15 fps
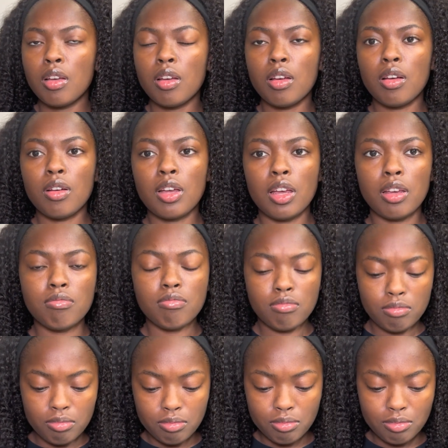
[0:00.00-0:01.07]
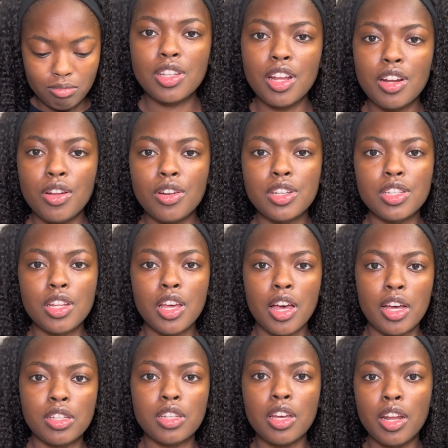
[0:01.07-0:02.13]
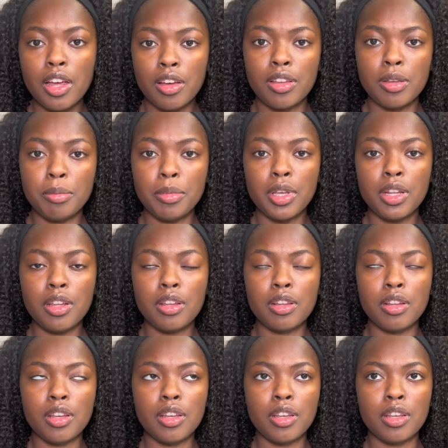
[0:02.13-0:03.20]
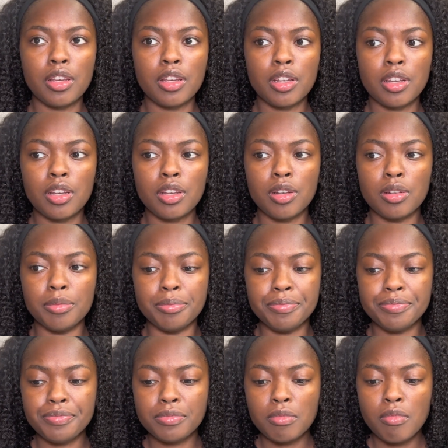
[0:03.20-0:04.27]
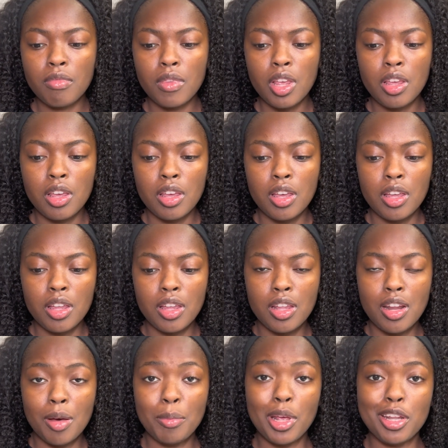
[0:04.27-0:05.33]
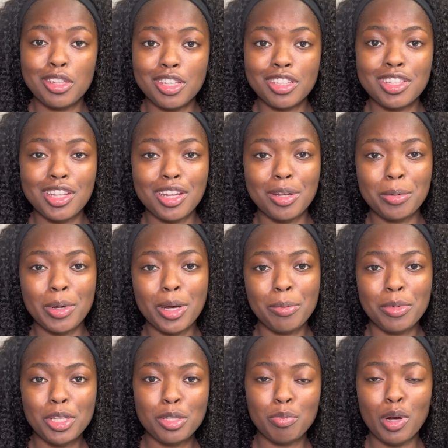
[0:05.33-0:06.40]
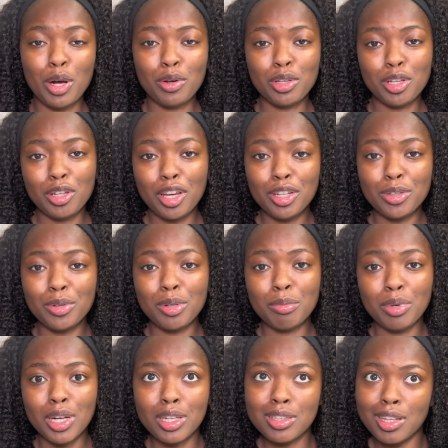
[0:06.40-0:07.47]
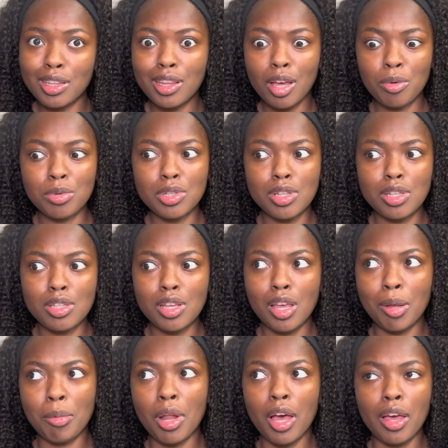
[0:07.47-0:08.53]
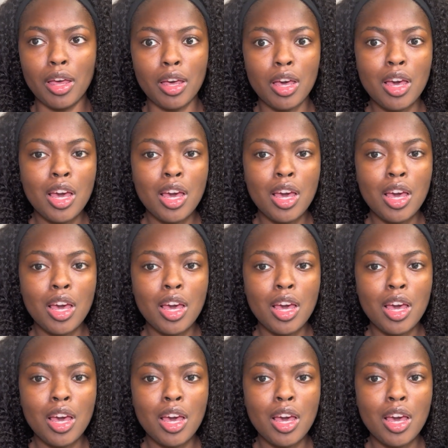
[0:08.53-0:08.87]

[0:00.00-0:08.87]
Okay, as I noticed it, I took it out immediately. And I made a TikTok about me spiraling, like doing braids. Like, that was the same night.